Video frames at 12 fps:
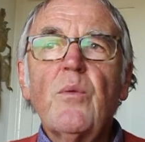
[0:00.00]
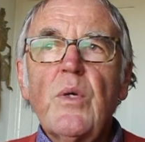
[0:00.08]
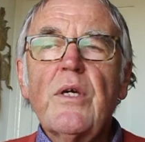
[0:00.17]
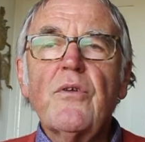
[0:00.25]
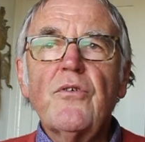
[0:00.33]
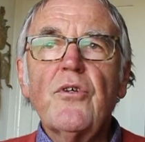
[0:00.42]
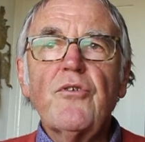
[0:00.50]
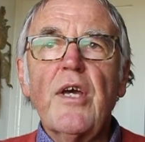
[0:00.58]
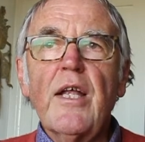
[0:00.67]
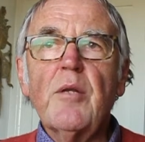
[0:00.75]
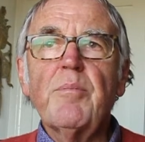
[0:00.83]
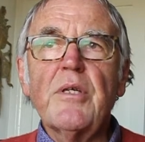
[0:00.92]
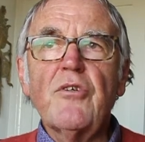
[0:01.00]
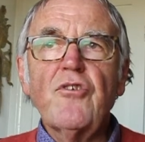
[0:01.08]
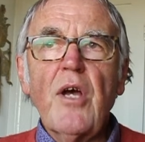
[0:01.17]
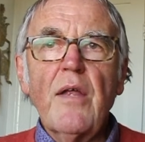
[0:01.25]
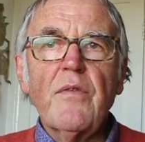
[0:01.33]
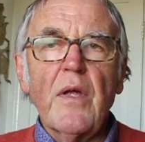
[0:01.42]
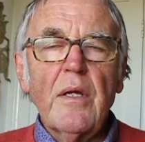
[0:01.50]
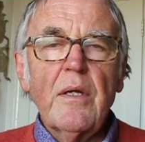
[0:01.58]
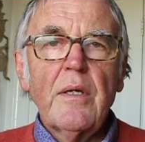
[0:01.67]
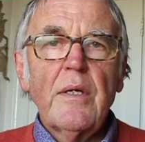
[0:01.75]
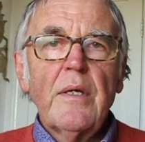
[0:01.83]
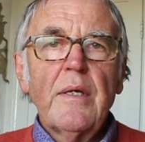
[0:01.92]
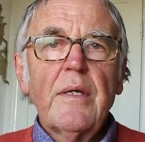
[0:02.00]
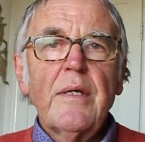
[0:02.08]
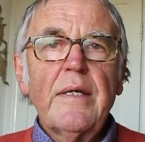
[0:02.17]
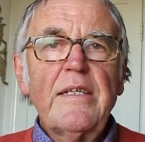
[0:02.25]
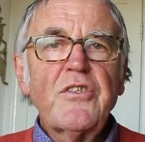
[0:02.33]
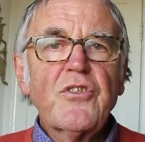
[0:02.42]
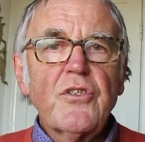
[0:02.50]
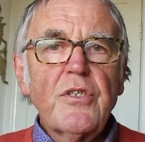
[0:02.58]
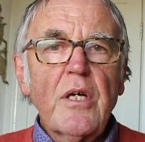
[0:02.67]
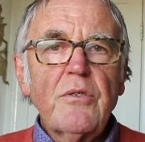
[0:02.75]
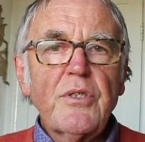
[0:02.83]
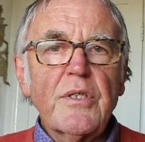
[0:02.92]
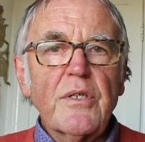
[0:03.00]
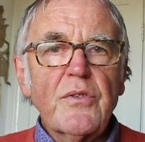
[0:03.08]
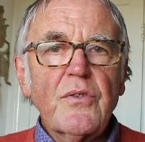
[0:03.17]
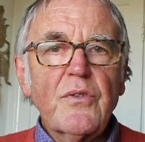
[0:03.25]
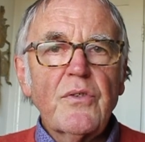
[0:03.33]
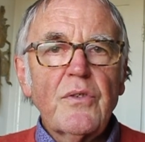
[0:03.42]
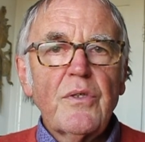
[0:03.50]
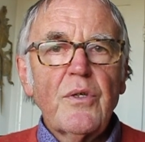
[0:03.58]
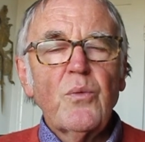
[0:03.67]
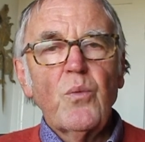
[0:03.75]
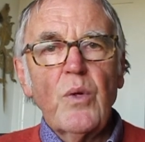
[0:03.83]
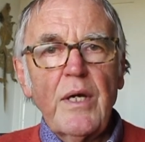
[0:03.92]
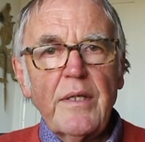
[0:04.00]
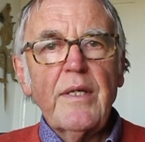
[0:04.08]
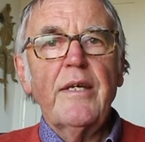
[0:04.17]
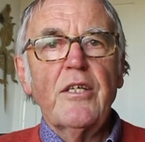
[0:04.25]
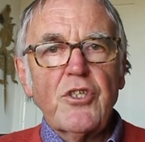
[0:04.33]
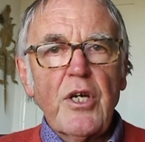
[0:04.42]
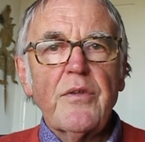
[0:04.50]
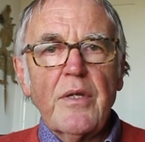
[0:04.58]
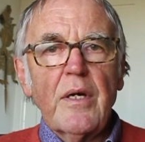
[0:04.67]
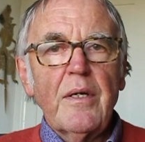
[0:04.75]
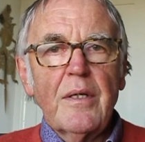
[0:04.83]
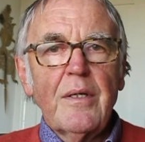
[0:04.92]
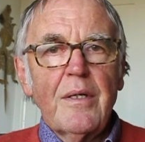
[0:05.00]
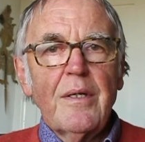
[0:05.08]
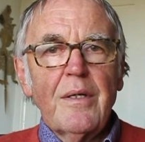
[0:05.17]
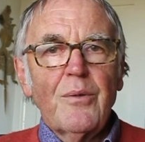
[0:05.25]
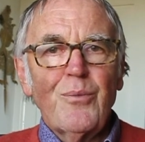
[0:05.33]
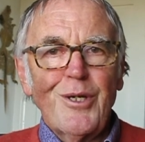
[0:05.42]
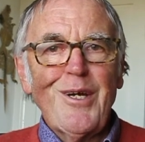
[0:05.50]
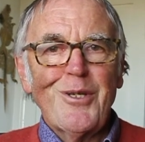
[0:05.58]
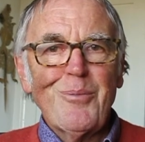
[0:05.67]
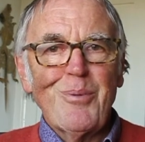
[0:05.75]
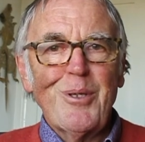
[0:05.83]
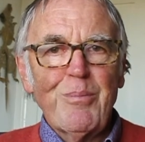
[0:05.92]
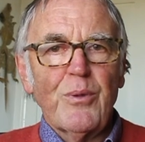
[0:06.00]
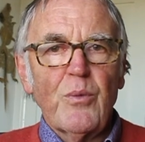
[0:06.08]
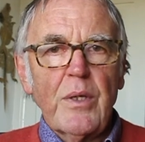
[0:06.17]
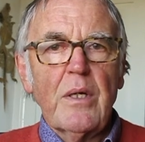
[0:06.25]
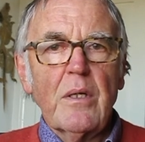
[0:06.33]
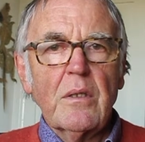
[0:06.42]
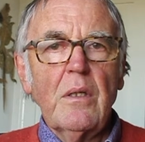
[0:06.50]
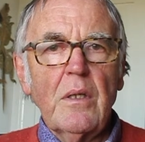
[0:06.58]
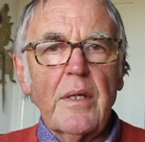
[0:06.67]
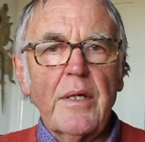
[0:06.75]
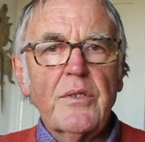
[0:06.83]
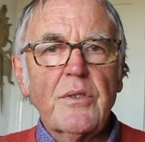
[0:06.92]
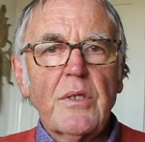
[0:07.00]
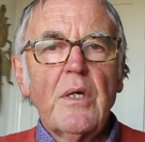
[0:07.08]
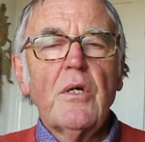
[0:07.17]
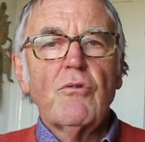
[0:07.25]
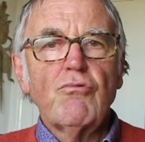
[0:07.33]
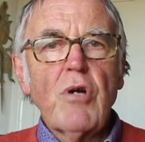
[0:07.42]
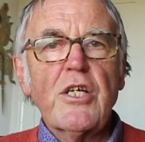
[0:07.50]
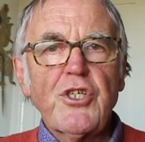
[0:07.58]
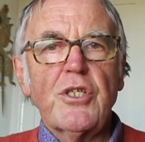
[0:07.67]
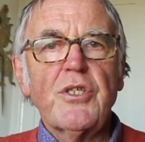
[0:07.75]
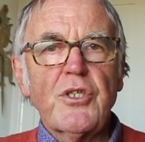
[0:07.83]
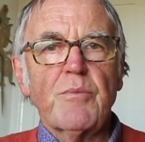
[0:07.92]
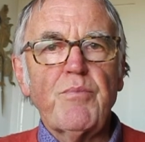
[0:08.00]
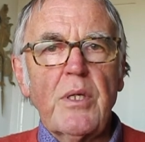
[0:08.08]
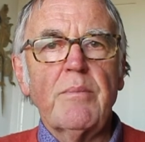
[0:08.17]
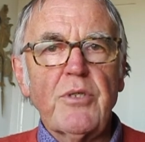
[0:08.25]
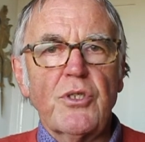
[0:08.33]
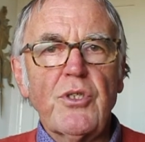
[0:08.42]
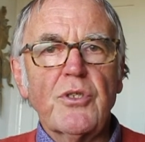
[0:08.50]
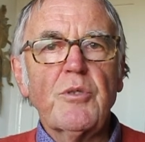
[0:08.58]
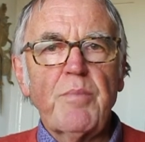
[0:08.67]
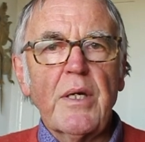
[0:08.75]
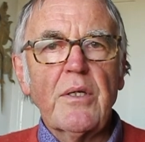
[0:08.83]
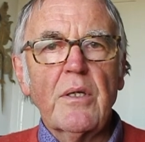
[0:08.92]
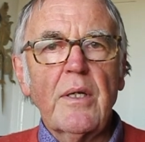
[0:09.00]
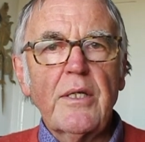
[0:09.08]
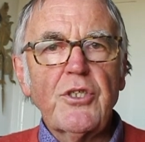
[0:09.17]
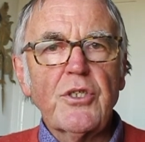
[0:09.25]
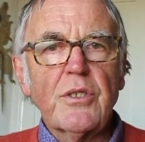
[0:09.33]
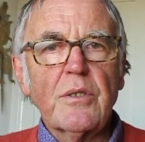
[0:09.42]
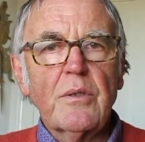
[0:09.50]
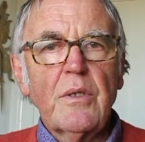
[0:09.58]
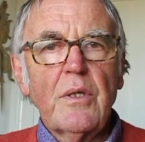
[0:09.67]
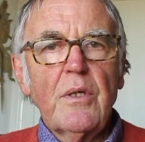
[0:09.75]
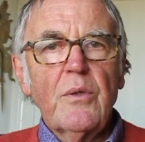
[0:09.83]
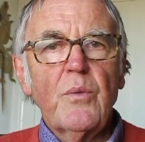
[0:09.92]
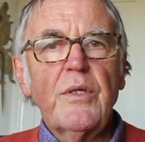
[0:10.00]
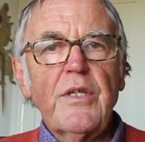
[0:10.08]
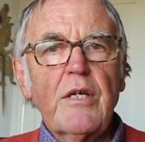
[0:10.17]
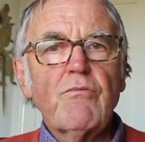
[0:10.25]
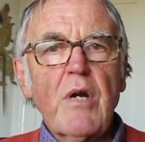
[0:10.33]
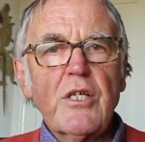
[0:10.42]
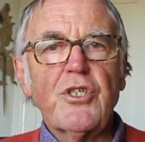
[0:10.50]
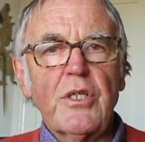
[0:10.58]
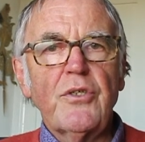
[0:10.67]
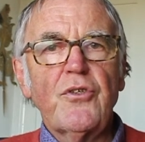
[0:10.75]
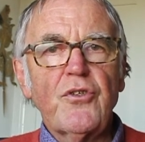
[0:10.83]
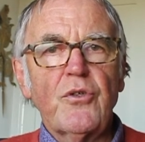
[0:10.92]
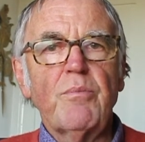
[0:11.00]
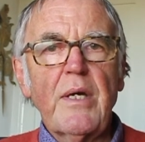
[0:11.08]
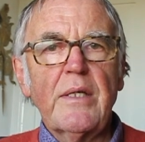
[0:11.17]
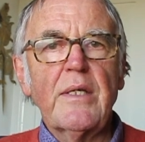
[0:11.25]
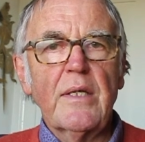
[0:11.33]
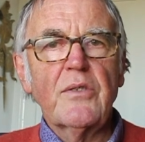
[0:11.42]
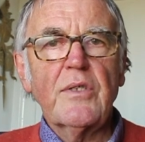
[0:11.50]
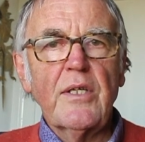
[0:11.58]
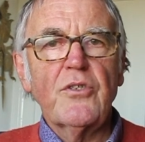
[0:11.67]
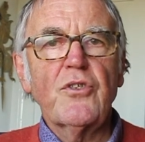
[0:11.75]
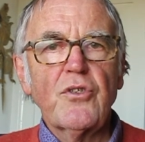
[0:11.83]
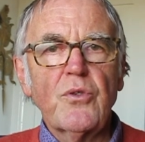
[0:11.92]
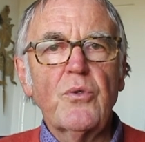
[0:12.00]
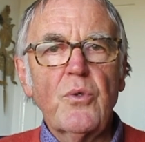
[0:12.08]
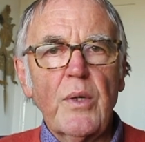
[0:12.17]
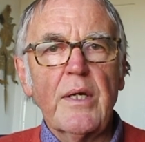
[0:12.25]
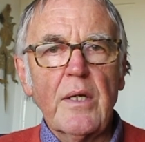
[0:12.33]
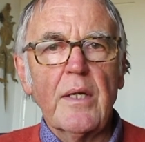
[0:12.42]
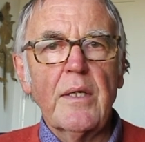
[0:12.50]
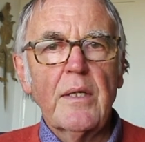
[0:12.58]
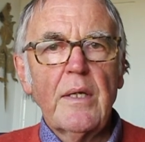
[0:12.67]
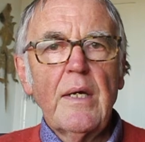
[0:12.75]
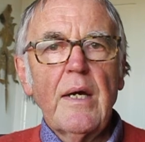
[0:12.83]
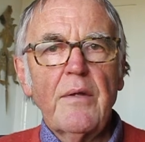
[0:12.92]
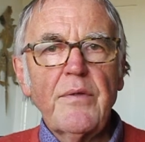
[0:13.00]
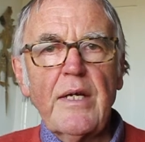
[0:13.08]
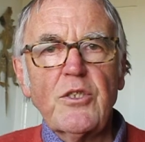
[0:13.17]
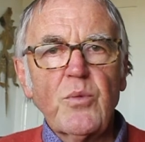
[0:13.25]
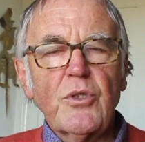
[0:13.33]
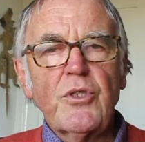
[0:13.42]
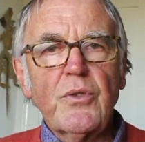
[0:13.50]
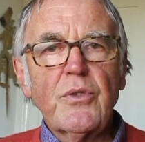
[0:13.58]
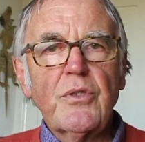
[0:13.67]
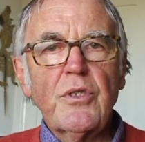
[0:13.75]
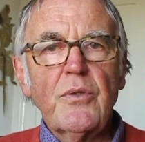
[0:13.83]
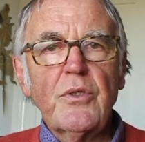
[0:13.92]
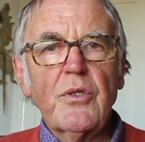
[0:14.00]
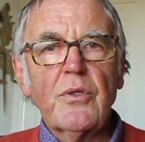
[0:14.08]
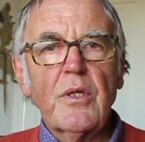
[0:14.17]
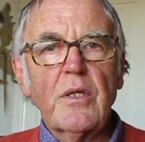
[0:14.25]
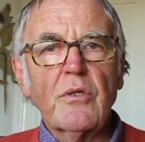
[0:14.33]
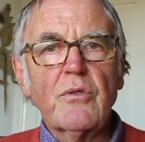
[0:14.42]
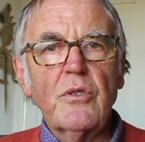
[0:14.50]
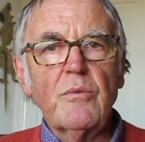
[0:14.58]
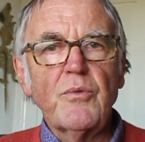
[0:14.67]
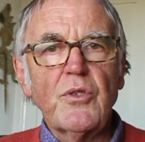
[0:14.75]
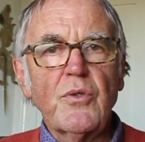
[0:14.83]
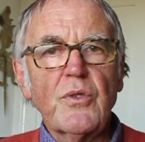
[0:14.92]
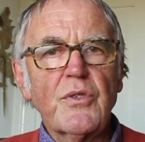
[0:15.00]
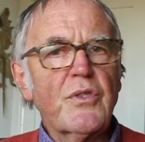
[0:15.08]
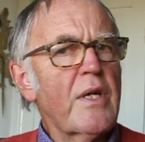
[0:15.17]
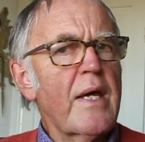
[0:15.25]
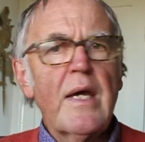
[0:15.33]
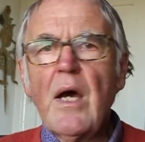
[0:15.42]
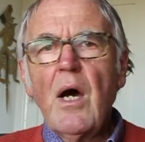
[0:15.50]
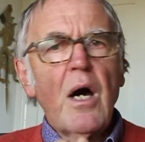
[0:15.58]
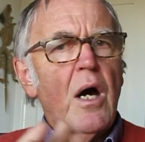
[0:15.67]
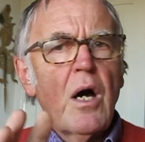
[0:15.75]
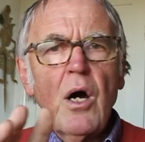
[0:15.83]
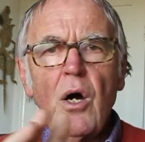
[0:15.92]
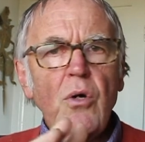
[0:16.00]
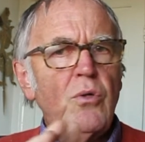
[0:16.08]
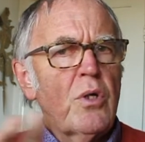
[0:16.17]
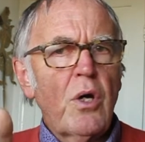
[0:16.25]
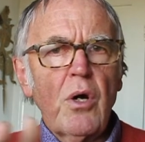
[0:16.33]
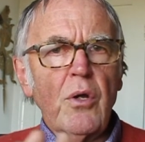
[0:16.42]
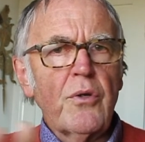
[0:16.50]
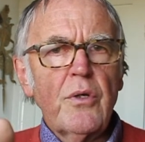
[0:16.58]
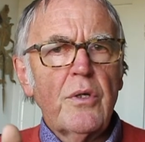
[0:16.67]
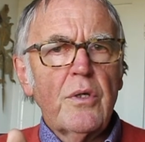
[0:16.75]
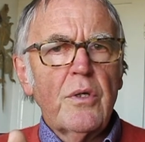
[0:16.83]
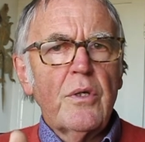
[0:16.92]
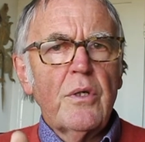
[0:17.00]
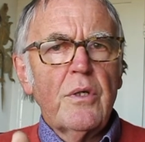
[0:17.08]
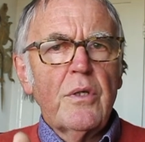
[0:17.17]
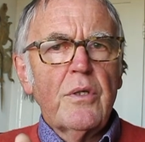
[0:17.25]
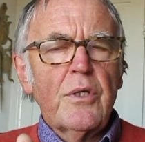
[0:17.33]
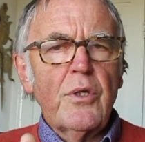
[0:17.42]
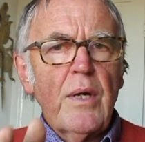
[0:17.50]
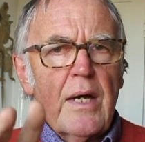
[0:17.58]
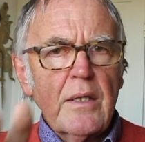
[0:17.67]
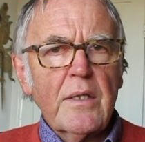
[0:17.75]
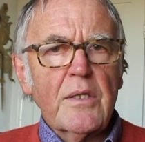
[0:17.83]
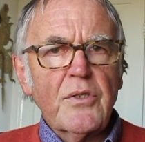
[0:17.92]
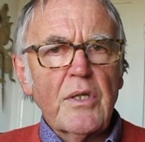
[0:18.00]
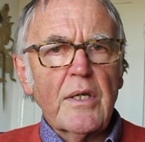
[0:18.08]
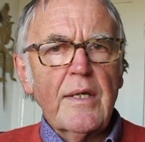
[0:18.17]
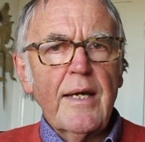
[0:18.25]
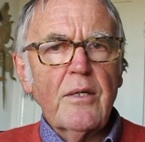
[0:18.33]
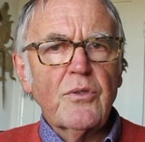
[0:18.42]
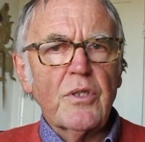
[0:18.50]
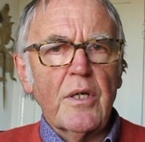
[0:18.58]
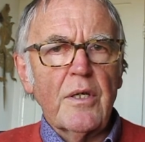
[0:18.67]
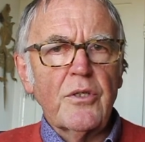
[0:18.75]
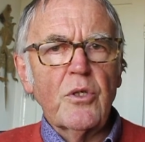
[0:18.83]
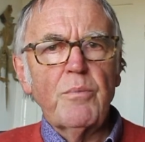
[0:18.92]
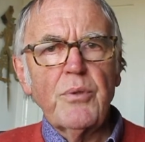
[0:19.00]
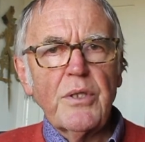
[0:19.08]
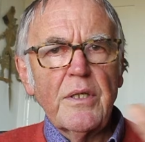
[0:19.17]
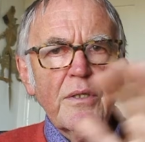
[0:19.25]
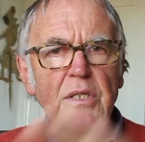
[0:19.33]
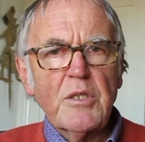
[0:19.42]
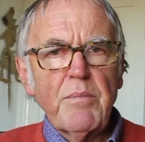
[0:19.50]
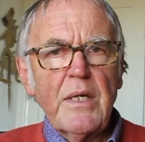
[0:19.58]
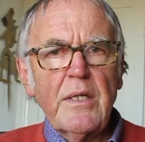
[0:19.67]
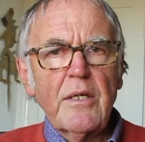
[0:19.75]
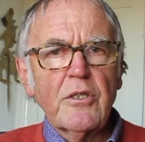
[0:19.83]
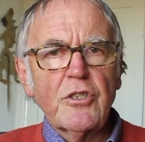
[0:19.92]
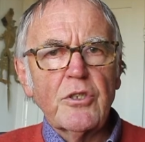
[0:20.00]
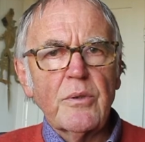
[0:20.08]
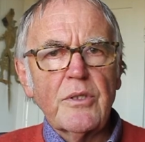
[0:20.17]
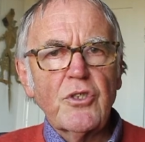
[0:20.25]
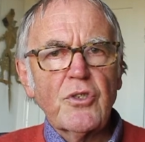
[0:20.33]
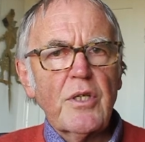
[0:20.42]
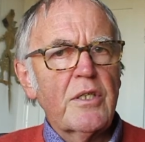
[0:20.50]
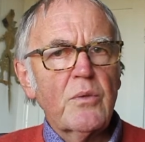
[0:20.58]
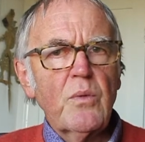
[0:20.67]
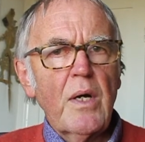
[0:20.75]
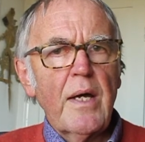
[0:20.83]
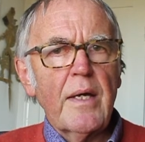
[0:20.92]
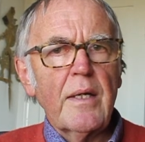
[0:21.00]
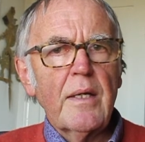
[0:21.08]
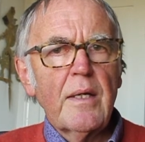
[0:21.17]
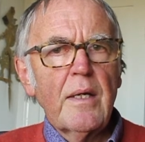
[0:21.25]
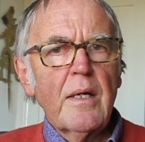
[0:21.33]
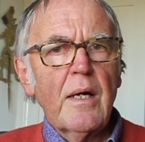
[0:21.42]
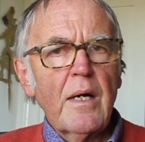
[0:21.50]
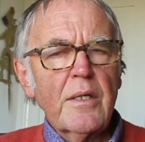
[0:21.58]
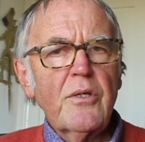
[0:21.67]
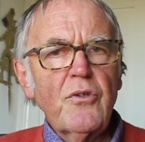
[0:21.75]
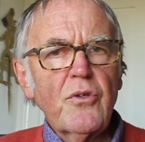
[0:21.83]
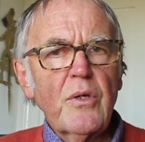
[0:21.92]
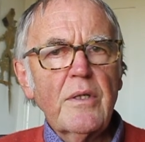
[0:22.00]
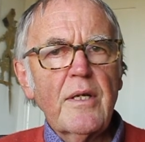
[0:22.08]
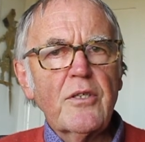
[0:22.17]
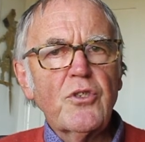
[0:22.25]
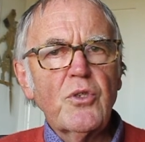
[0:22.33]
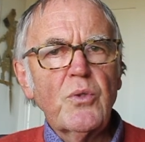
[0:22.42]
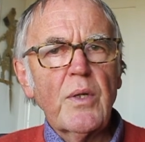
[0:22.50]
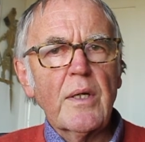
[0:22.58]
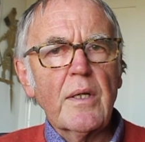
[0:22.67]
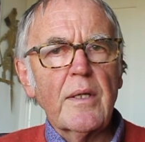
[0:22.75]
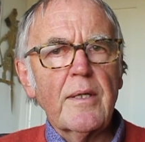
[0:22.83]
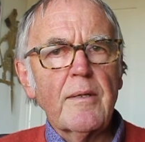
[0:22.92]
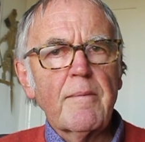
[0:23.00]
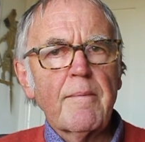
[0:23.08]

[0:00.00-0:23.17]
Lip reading: we can do to help each other is to notice when other people, when our colleagues rush into premature speculation, when they rush into making sense too quickly. And that's what you can do in your little groups. You can say, hold on, you had this encounter and you're putting this meaning onto it straight away. Are you doing that too quickly?